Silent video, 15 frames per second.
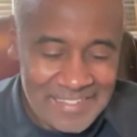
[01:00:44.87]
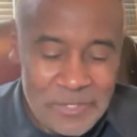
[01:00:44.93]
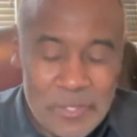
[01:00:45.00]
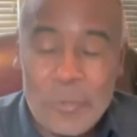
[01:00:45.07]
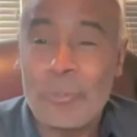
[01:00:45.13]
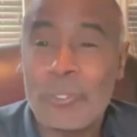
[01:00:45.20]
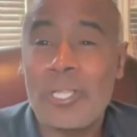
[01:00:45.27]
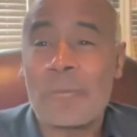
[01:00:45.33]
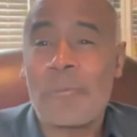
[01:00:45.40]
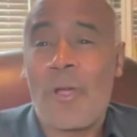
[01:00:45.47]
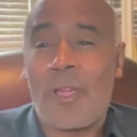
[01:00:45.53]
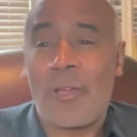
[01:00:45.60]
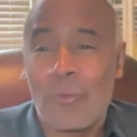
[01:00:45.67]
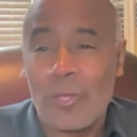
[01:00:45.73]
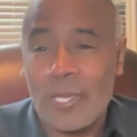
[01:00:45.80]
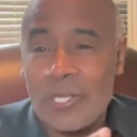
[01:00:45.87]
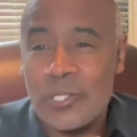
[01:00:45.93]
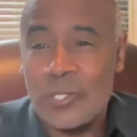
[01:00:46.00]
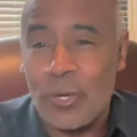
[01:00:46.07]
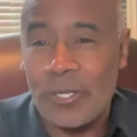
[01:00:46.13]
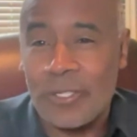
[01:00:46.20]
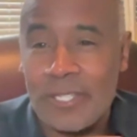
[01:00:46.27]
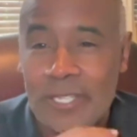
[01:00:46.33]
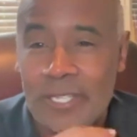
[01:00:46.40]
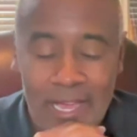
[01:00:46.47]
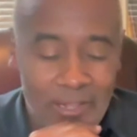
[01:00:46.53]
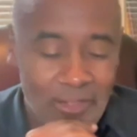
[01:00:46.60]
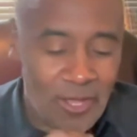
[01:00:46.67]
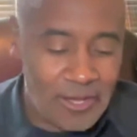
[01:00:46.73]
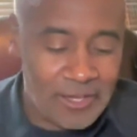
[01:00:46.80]
Well, look, Mark, I really enjoyed the
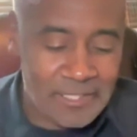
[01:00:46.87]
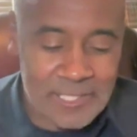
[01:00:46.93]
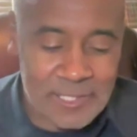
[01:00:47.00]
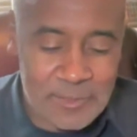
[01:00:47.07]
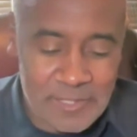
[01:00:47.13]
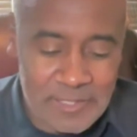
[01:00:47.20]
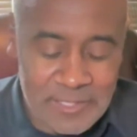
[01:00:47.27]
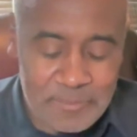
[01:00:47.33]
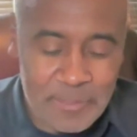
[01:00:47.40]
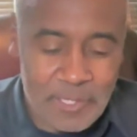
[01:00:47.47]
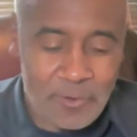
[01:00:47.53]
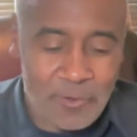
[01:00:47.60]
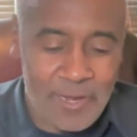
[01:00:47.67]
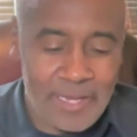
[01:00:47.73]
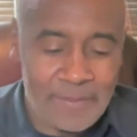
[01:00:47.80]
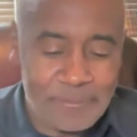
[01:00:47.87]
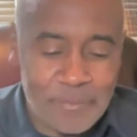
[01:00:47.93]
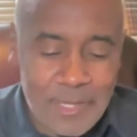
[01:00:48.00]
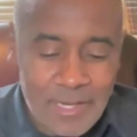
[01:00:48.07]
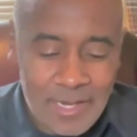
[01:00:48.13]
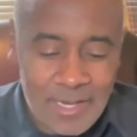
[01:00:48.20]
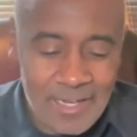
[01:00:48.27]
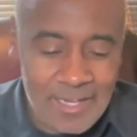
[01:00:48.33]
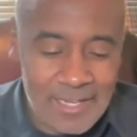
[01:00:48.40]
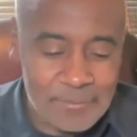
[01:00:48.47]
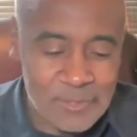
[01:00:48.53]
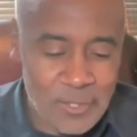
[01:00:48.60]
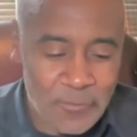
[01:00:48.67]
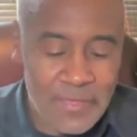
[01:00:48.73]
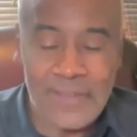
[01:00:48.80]
dialogue. This has been great. I'm
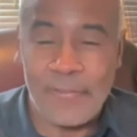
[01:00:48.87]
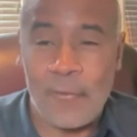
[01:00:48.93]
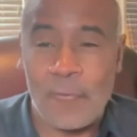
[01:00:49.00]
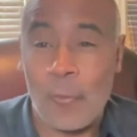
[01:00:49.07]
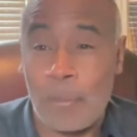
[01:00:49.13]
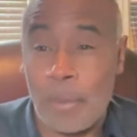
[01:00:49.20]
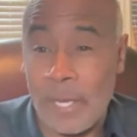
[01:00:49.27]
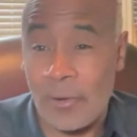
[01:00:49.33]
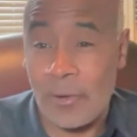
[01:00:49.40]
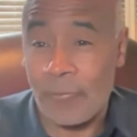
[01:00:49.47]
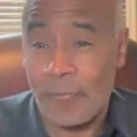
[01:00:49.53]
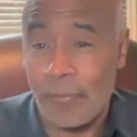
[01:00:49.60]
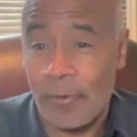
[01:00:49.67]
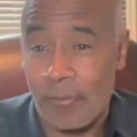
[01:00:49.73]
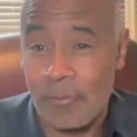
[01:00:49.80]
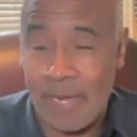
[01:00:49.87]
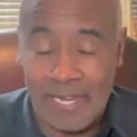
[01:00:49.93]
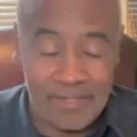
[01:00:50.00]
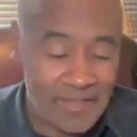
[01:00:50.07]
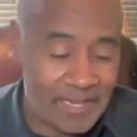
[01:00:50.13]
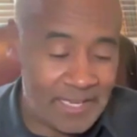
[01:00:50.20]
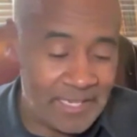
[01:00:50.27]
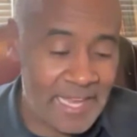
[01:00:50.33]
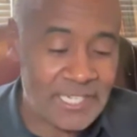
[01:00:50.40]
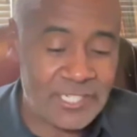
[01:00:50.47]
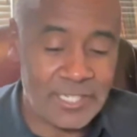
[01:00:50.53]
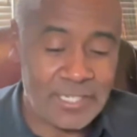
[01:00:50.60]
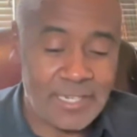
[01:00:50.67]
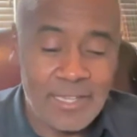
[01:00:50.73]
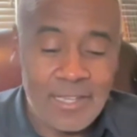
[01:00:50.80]
so thankful for Peter for making the
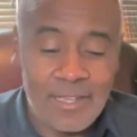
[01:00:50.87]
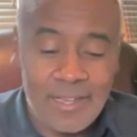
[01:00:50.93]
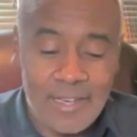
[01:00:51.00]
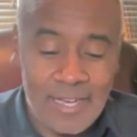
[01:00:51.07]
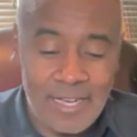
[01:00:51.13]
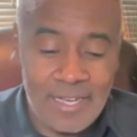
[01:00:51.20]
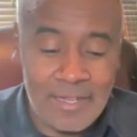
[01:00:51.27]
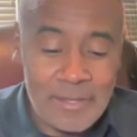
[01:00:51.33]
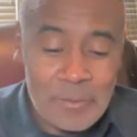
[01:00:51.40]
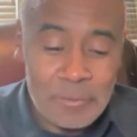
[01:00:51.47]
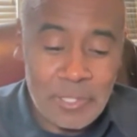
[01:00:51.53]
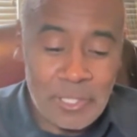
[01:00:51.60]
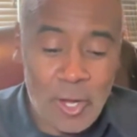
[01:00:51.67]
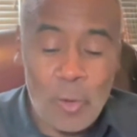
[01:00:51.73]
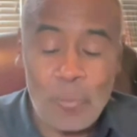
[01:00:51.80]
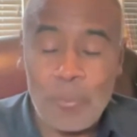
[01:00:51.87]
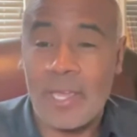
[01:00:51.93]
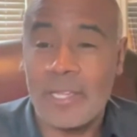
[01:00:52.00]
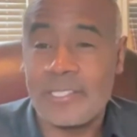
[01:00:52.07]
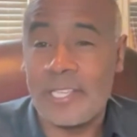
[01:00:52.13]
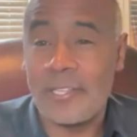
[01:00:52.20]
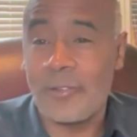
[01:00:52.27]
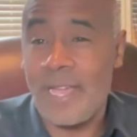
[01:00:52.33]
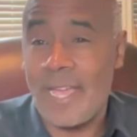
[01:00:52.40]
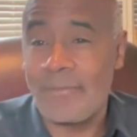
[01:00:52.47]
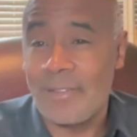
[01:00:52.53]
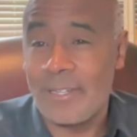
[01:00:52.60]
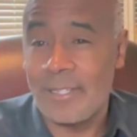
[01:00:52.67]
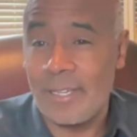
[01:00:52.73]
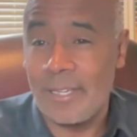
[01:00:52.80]
connection. But look, I hope you continue to have
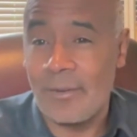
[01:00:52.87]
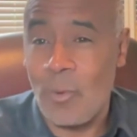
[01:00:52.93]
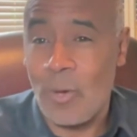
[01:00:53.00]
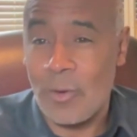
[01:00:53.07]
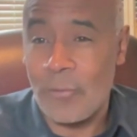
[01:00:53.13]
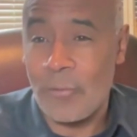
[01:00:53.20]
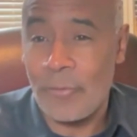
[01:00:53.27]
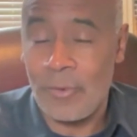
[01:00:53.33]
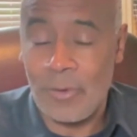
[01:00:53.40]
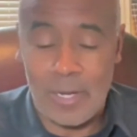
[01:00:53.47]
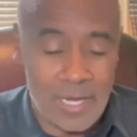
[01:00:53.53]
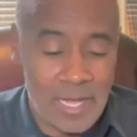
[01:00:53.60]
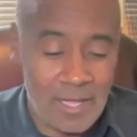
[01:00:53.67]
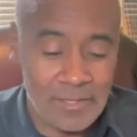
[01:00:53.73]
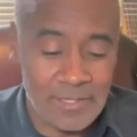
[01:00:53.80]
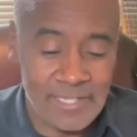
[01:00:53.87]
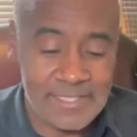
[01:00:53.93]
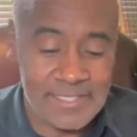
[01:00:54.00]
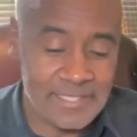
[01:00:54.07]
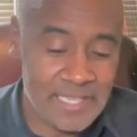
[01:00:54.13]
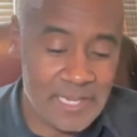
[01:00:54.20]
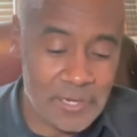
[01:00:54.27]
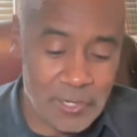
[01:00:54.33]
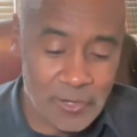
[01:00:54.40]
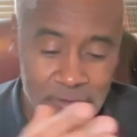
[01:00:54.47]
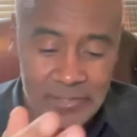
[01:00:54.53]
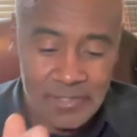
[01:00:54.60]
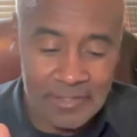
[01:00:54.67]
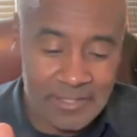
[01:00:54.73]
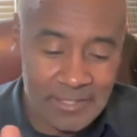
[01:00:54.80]
a wonderful holiday season. I know you're
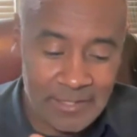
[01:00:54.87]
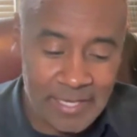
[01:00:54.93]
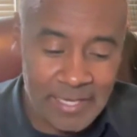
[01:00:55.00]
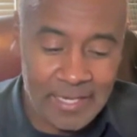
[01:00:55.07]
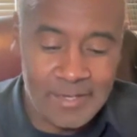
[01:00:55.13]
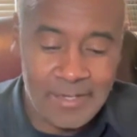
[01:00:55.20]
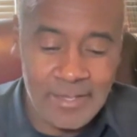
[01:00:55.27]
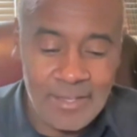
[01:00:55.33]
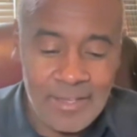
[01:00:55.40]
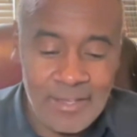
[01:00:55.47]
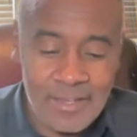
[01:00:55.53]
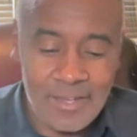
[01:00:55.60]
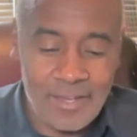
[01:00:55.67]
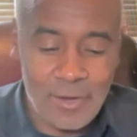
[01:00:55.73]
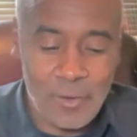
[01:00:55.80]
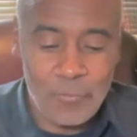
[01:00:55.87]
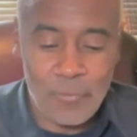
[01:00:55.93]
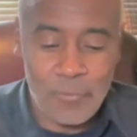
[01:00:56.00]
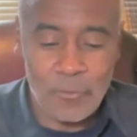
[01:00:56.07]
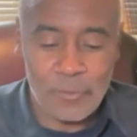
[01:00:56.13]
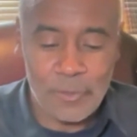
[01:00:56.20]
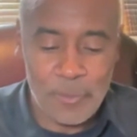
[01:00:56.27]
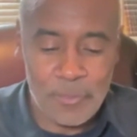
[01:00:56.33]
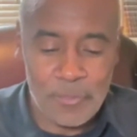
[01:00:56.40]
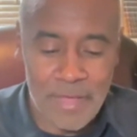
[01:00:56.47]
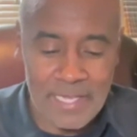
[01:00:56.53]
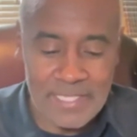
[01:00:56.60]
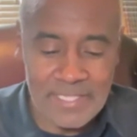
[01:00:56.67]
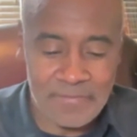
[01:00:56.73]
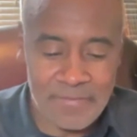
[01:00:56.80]
at the lake, hopefully with
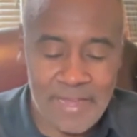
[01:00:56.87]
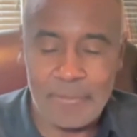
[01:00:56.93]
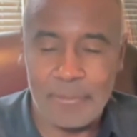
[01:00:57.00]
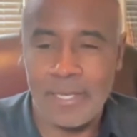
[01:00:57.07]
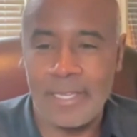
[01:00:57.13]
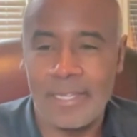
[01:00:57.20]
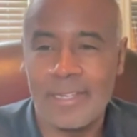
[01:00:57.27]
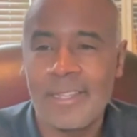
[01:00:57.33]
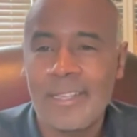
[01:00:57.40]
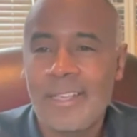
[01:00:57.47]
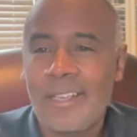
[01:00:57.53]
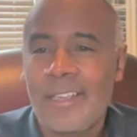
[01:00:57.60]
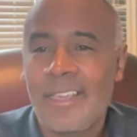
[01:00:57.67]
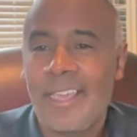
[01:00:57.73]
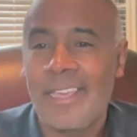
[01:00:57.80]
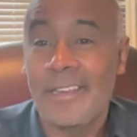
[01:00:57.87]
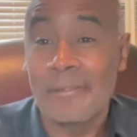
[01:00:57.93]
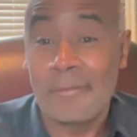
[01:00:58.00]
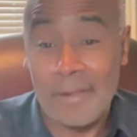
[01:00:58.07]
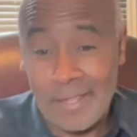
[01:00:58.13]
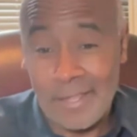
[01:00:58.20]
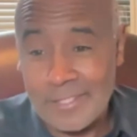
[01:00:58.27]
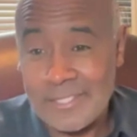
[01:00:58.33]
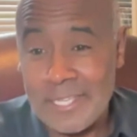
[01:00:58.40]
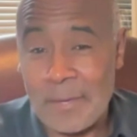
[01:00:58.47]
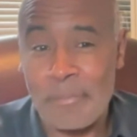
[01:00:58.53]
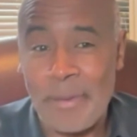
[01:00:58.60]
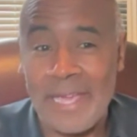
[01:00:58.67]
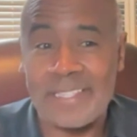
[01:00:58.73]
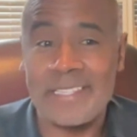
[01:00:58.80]
lots of family and it looks like
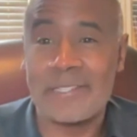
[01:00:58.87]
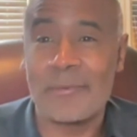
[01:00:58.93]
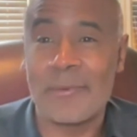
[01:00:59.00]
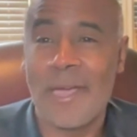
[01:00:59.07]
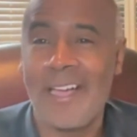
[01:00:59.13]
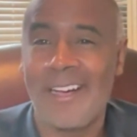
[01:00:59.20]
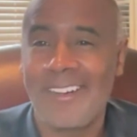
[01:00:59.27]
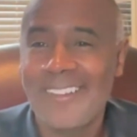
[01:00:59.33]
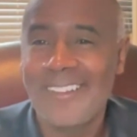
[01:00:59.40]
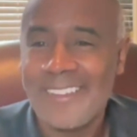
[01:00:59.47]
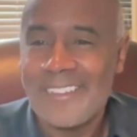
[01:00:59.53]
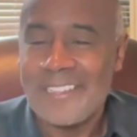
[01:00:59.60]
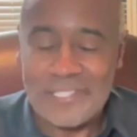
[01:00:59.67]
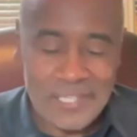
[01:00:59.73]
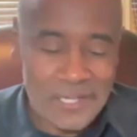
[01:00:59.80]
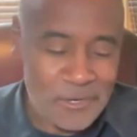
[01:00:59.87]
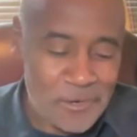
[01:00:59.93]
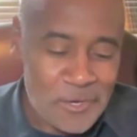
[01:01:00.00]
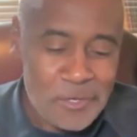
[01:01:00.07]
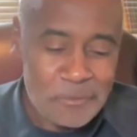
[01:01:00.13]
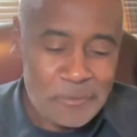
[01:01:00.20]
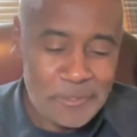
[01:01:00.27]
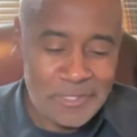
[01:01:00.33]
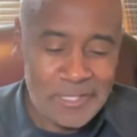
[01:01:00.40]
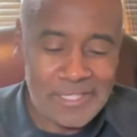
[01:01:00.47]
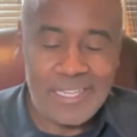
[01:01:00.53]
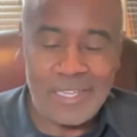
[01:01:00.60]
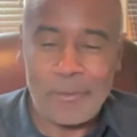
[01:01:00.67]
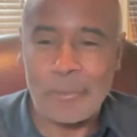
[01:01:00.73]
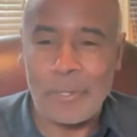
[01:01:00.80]
pets as well. So, well, look,
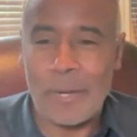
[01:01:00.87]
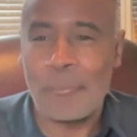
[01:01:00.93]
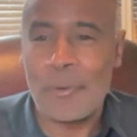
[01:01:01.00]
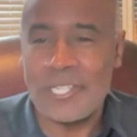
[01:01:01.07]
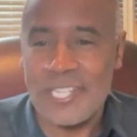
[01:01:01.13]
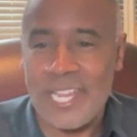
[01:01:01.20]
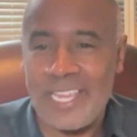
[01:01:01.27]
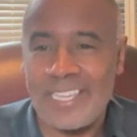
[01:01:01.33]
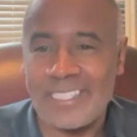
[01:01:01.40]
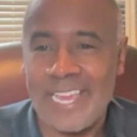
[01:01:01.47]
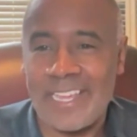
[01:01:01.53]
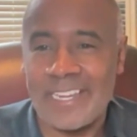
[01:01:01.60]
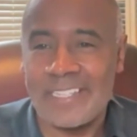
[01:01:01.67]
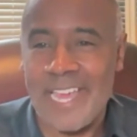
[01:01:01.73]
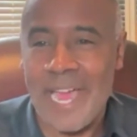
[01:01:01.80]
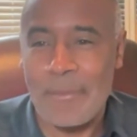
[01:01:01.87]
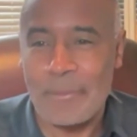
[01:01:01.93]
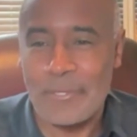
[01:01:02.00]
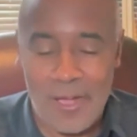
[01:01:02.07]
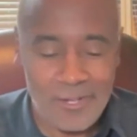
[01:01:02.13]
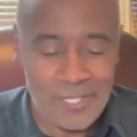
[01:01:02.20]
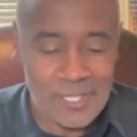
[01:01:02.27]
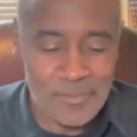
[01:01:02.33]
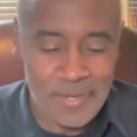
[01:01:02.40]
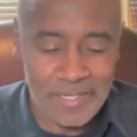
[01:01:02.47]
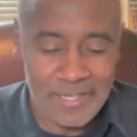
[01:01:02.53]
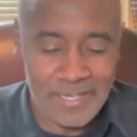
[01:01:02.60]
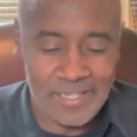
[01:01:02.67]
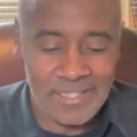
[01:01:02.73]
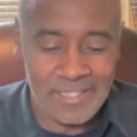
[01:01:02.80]
I appreciate you taking the time to talk to me,
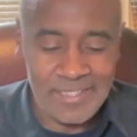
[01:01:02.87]
and